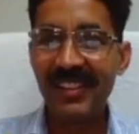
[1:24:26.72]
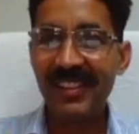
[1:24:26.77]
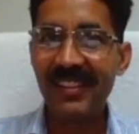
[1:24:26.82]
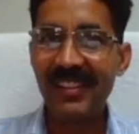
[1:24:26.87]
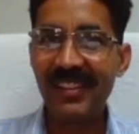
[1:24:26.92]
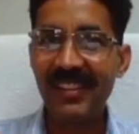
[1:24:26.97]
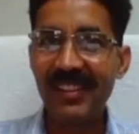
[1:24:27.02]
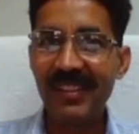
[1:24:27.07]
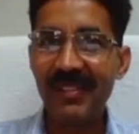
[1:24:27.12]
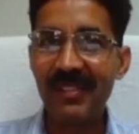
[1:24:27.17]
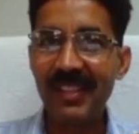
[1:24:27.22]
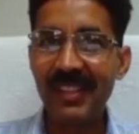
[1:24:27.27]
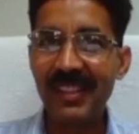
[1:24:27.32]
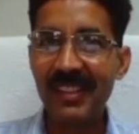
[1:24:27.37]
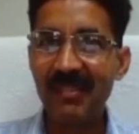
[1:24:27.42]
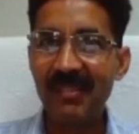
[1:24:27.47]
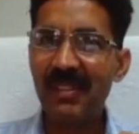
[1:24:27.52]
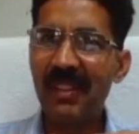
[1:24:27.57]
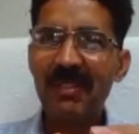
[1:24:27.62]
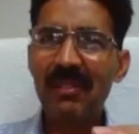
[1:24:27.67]
uh, a
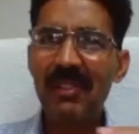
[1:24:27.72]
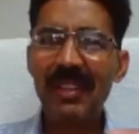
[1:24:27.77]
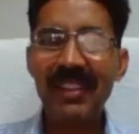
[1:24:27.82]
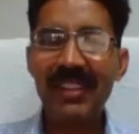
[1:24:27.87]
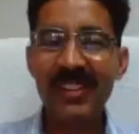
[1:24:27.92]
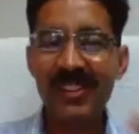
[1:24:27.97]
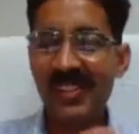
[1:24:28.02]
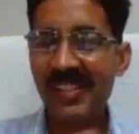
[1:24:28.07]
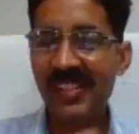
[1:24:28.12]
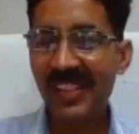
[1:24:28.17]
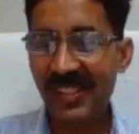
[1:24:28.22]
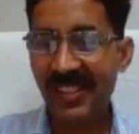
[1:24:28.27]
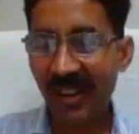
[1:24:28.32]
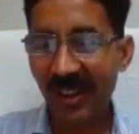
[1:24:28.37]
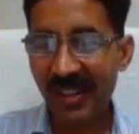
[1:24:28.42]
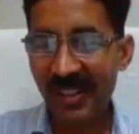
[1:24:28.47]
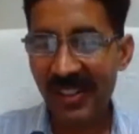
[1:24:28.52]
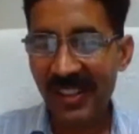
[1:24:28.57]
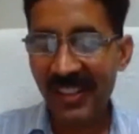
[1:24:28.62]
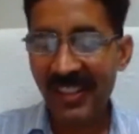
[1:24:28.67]
very very interesting
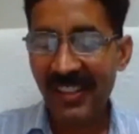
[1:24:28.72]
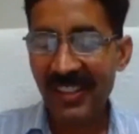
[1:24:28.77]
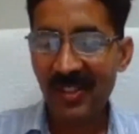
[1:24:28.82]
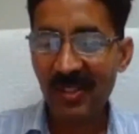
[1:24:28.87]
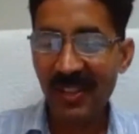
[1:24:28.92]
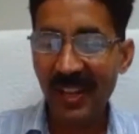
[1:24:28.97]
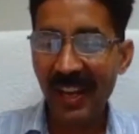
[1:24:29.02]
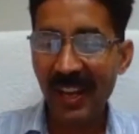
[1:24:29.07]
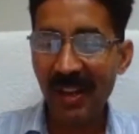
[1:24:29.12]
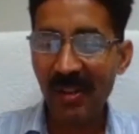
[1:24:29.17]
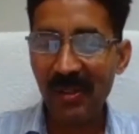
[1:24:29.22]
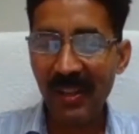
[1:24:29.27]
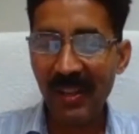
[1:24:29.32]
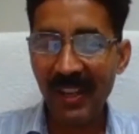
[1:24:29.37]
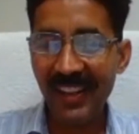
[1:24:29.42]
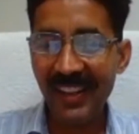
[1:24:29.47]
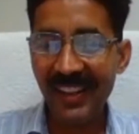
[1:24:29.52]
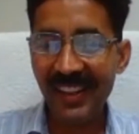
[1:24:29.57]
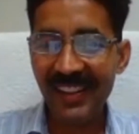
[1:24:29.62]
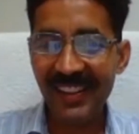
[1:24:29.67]
talk. So now
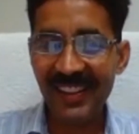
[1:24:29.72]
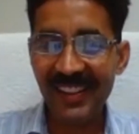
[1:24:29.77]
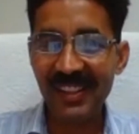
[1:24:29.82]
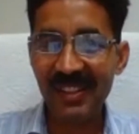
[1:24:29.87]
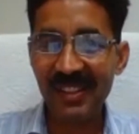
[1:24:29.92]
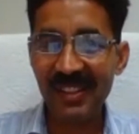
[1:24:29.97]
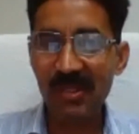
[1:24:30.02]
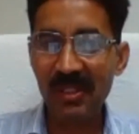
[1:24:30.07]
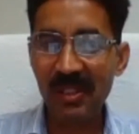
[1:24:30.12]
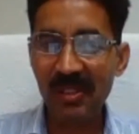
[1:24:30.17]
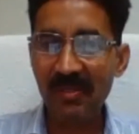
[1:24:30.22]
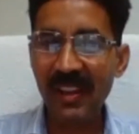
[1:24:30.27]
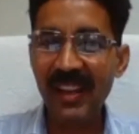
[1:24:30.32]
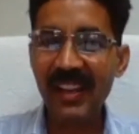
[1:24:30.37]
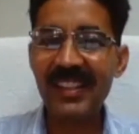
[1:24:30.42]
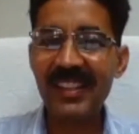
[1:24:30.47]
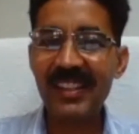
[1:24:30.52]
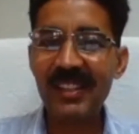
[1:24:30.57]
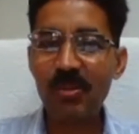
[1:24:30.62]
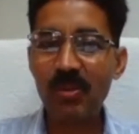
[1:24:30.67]
I'll you know
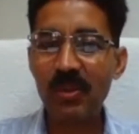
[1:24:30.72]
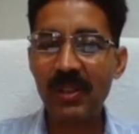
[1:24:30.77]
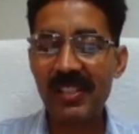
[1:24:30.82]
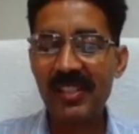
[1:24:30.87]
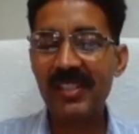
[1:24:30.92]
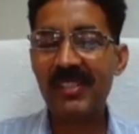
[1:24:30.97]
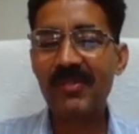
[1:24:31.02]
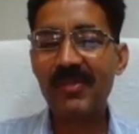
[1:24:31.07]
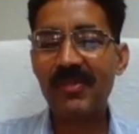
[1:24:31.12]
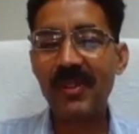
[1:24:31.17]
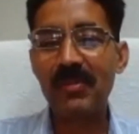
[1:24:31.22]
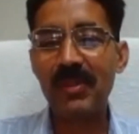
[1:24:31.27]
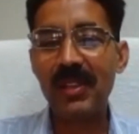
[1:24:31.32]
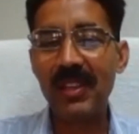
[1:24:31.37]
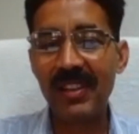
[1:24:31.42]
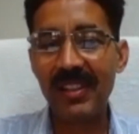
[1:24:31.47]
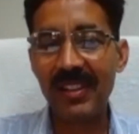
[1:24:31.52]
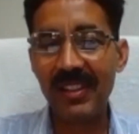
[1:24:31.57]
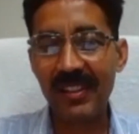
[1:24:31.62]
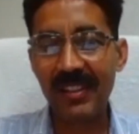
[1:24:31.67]
invite the questions from
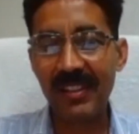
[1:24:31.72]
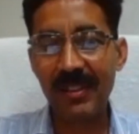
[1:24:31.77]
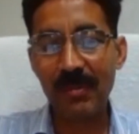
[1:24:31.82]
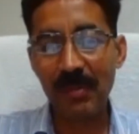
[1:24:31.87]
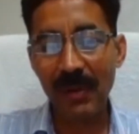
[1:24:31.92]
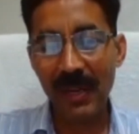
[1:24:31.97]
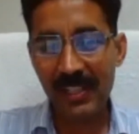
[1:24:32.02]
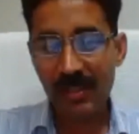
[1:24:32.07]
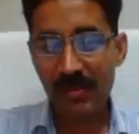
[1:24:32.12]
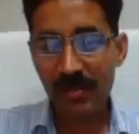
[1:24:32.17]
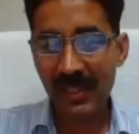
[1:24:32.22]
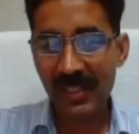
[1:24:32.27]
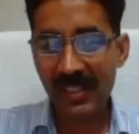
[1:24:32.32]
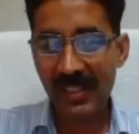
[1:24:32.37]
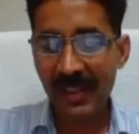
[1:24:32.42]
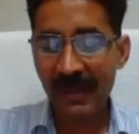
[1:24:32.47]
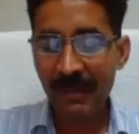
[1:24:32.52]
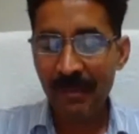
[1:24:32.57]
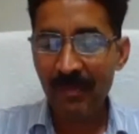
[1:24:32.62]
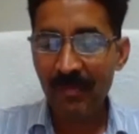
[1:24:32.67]
the the
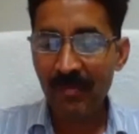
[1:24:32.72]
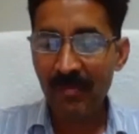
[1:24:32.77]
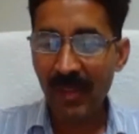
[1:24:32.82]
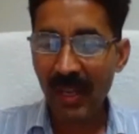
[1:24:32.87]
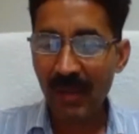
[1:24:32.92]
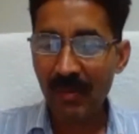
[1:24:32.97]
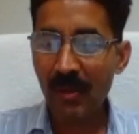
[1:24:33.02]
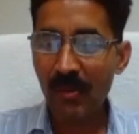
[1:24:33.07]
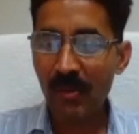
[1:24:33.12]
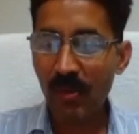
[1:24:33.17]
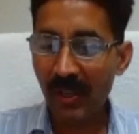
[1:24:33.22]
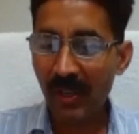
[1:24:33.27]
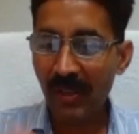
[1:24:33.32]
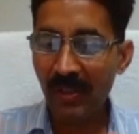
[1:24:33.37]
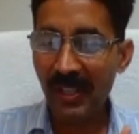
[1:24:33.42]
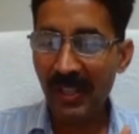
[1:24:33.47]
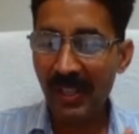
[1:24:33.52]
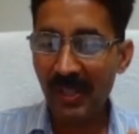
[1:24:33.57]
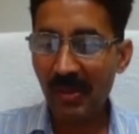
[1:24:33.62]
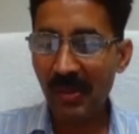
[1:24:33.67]
participants maybe what
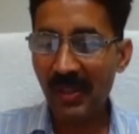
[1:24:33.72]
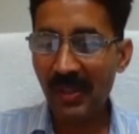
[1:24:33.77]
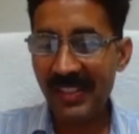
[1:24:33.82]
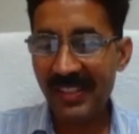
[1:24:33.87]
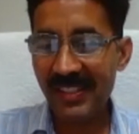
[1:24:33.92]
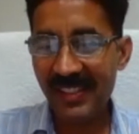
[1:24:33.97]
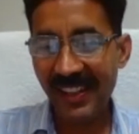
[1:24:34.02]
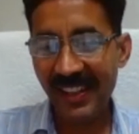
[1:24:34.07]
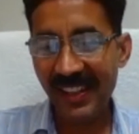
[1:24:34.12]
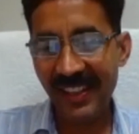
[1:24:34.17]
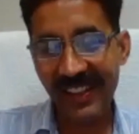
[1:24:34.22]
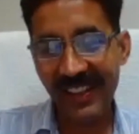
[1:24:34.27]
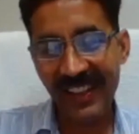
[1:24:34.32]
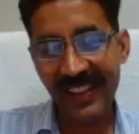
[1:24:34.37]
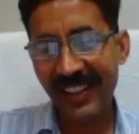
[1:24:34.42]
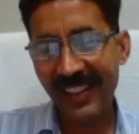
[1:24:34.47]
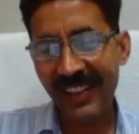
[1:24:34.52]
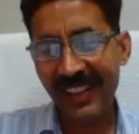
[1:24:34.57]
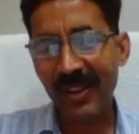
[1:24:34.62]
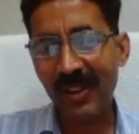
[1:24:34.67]
you can do is yeah
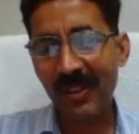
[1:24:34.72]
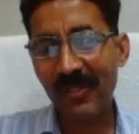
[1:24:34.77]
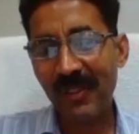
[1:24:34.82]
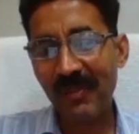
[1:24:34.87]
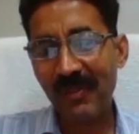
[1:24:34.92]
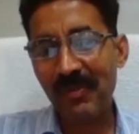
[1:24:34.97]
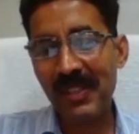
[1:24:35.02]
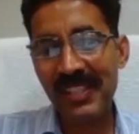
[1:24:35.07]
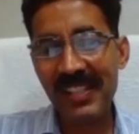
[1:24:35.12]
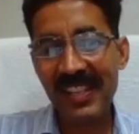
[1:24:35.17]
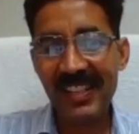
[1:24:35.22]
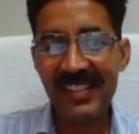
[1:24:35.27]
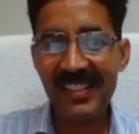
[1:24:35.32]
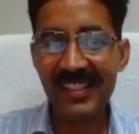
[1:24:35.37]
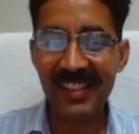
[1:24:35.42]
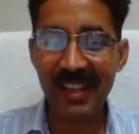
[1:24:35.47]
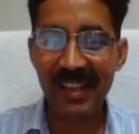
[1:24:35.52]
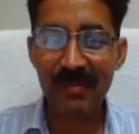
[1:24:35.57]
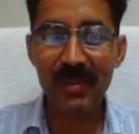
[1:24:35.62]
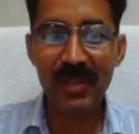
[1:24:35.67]
and a lot of
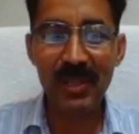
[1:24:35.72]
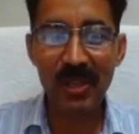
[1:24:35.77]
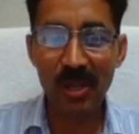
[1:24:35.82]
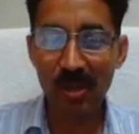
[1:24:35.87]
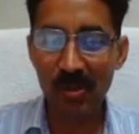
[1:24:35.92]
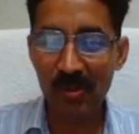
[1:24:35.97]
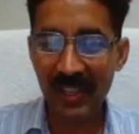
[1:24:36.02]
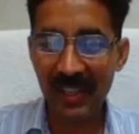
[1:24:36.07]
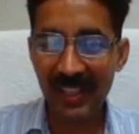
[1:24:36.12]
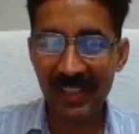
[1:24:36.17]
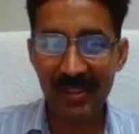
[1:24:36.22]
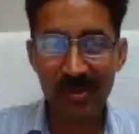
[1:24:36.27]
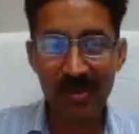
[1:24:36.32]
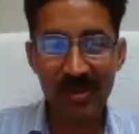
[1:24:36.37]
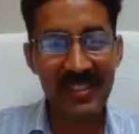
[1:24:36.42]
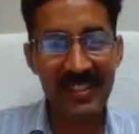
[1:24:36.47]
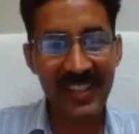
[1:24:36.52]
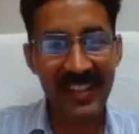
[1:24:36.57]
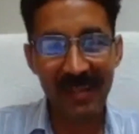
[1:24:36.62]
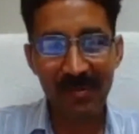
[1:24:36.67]
appreciation is coming your way
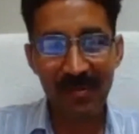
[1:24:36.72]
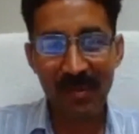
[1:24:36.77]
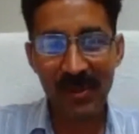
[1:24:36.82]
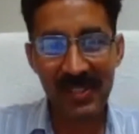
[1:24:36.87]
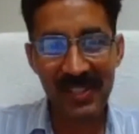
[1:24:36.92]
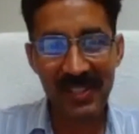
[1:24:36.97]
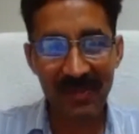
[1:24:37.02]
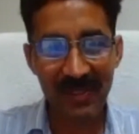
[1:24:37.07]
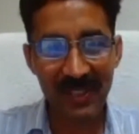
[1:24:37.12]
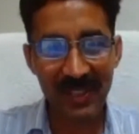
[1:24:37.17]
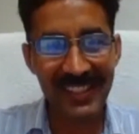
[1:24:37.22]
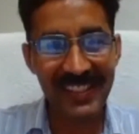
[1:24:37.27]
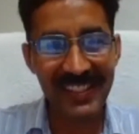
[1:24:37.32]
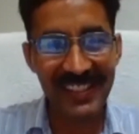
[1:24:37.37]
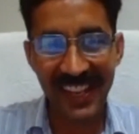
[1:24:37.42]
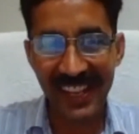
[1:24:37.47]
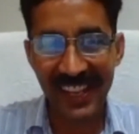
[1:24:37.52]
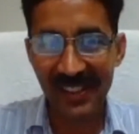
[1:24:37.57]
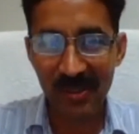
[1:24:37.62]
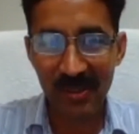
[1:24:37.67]
through the chat box if you can
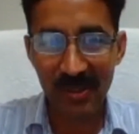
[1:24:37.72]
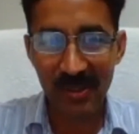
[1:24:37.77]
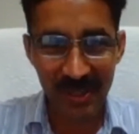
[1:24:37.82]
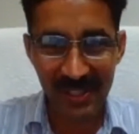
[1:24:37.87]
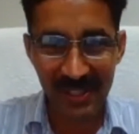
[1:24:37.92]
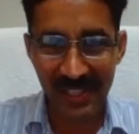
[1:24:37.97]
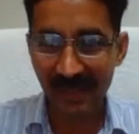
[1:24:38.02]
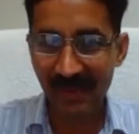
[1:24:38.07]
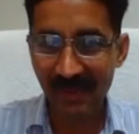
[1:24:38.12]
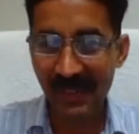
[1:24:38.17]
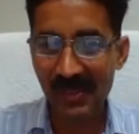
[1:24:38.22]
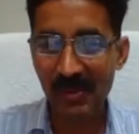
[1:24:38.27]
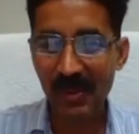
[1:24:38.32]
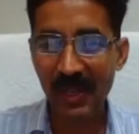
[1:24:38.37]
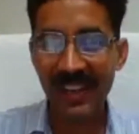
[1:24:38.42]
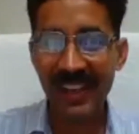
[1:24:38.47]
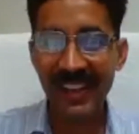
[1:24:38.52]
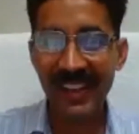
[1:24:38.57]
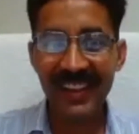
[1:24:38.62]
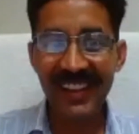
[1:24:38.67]
scan through yourself as
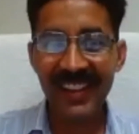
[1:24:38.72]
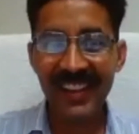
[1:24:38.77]
well